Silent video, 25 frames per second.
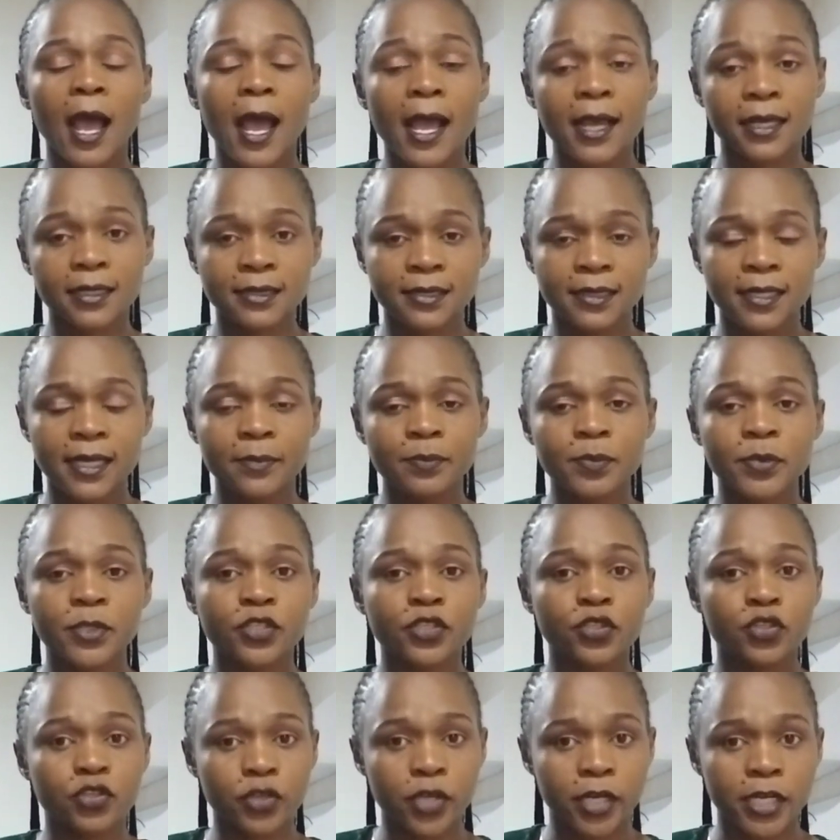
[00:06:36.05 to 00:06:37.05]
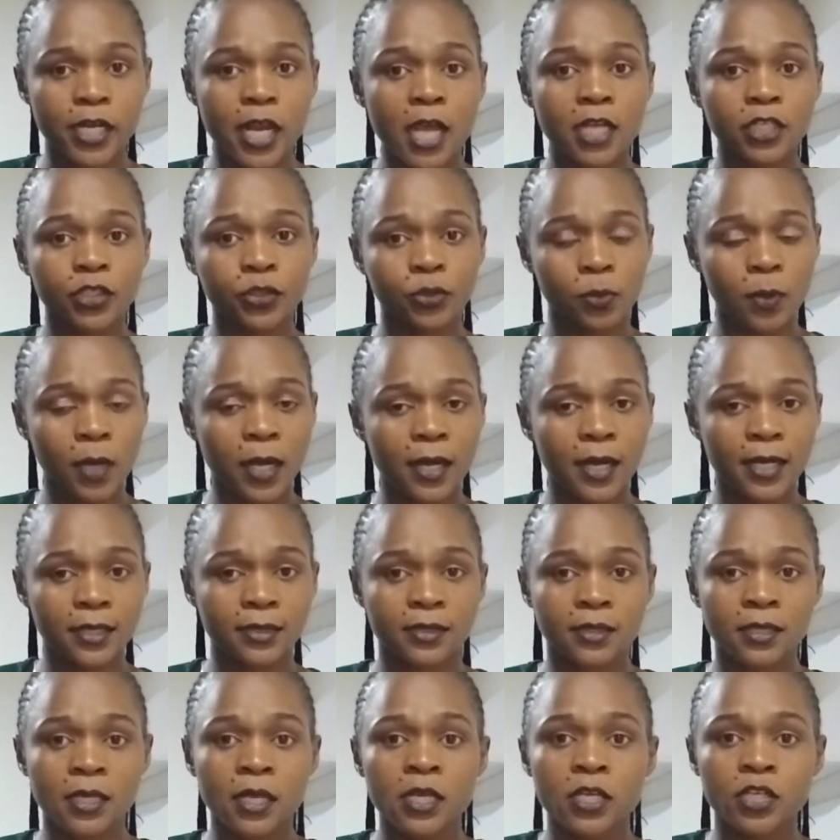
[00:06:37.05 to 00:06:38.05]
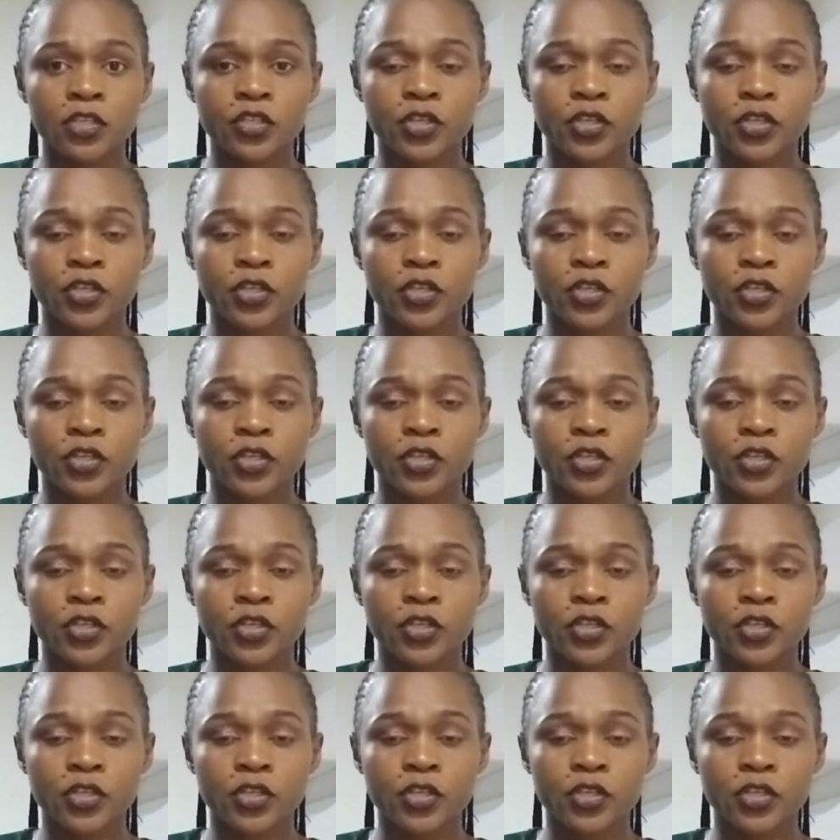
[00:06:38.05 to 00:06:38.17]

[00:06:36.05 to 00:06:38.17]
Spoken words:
accept trade assurance.